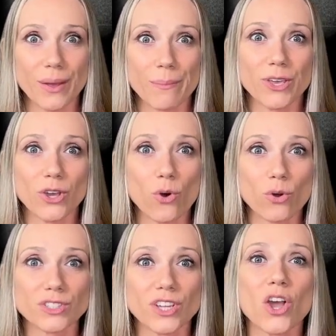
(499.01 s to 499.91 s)

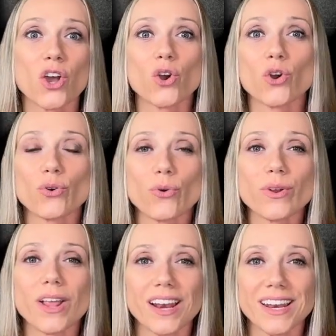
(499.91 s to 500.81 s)
because
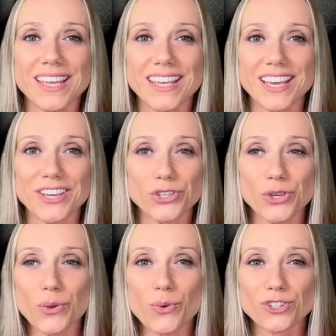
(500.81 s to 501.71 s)
coronal leakage
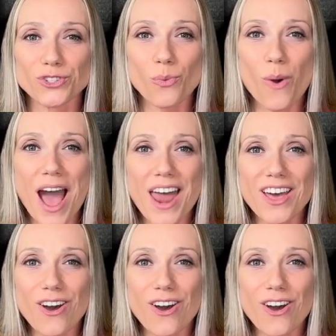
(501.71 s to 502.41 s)
is one